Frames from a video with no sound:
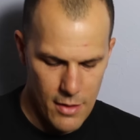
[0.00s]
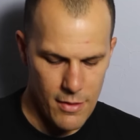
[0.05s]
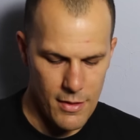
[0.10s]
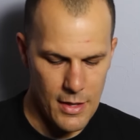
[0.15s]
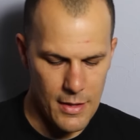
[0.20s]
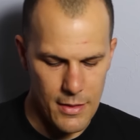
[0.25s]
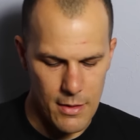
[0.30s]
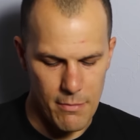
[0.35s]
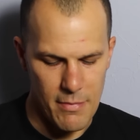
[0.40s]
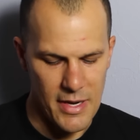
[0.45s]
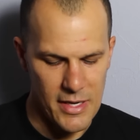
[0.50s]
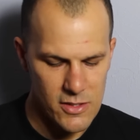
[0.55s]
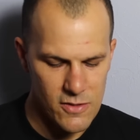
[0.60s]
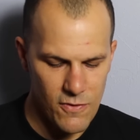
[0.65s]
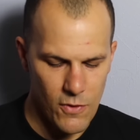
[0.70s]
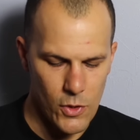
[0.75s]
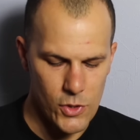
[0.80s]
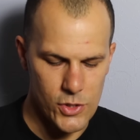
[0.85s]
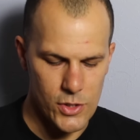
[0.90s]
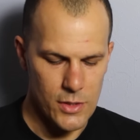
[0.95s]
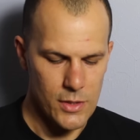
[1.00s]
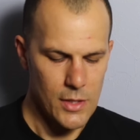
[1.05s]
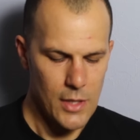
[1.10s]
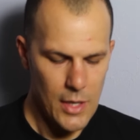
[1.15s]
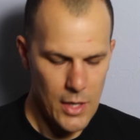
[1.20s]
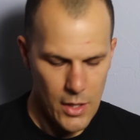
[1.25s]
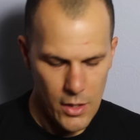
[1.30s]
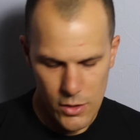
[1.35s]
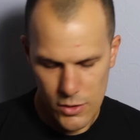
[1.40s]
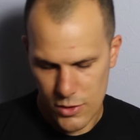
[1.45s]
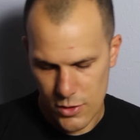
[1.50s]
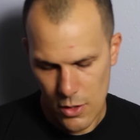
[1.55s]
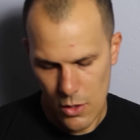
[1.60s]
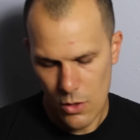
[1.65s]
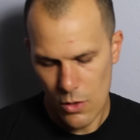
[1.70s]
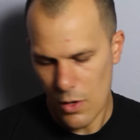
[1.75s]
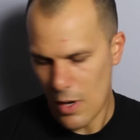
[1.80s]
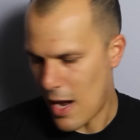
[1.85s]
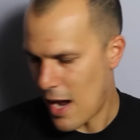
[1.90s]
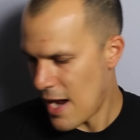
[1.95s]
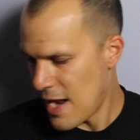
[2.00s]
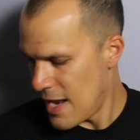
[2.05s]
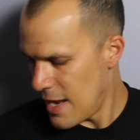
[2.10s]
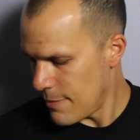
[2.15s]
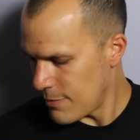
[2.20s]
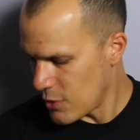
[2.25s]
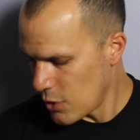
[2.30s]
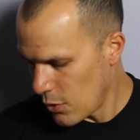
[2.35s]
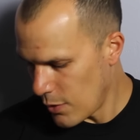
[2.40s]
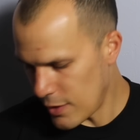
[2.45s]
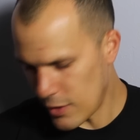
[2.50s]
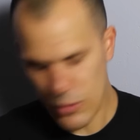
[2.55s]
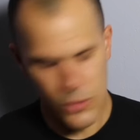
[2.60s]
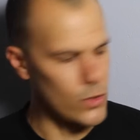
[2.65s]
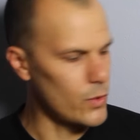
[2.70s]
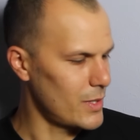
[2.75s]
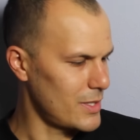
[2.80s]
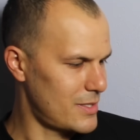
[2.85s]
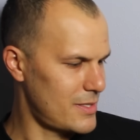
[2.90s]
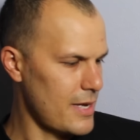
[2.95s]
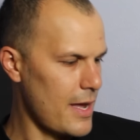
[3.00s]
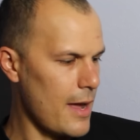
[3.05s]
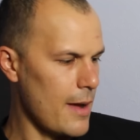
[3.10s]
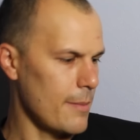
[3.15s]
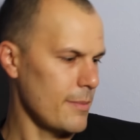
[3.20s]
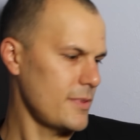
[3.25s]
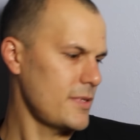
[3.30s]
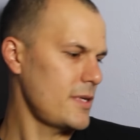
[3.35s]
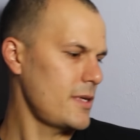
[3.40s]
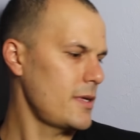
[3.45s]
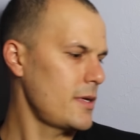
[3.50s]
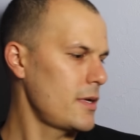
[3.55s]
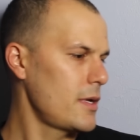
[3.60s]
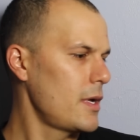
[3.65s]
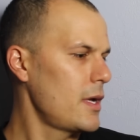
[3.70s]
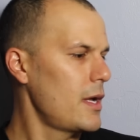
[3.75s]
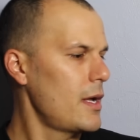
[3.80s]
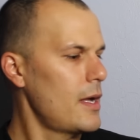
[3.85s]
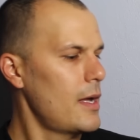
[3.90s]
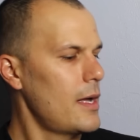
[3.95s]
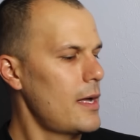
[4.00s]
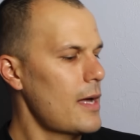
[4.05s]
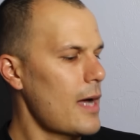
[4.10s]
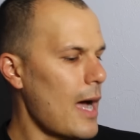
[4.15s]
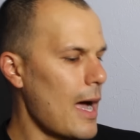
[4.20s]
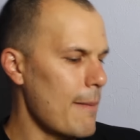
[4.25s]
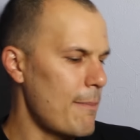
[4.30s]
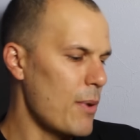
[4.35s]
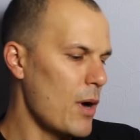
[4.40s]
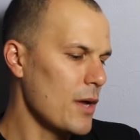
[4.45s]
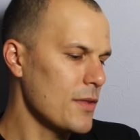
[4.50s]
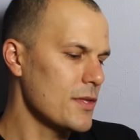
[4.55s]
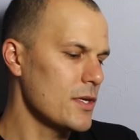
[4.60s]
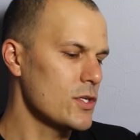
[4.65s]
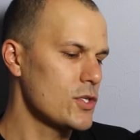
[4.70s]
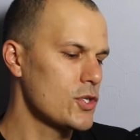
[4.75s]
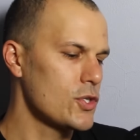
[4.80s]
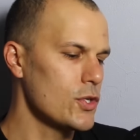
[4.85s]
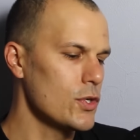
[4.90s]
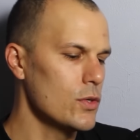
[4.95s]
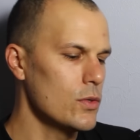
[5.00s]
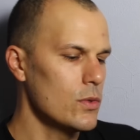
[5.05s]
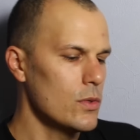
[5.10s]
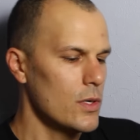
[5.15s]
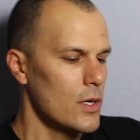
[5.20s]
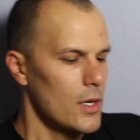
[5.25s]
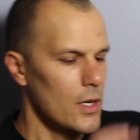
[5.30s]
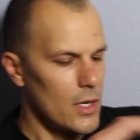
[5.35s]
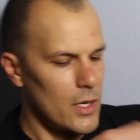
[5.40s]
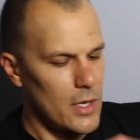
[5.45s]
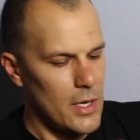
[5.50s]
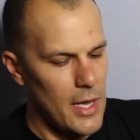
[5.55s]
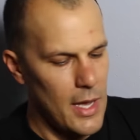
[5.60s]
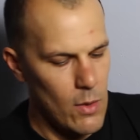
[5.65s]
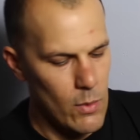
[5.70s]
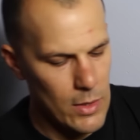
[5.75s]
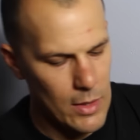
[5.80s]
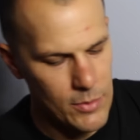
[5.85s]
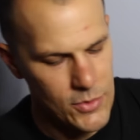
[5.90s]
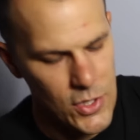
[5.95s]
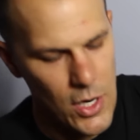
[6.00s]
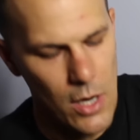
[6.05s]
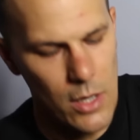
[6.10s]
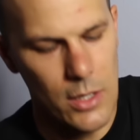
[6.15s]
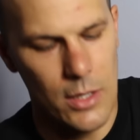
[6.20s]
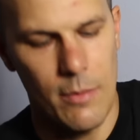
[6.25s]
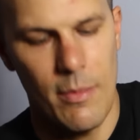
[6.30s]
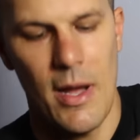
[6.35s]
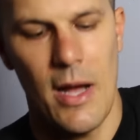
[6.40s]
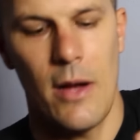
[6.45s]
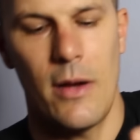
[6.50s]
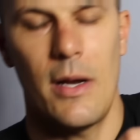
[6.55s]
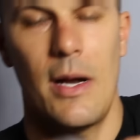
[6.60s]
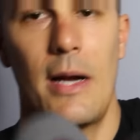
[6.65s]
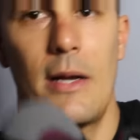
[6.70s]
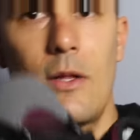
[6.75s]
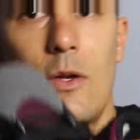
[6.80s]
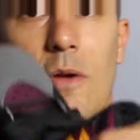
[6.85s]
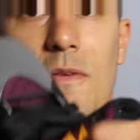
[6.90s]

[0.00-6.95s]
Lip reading: than the men's version. So I am going to attempt. I bought this shoe, and what I'm talking about, I don't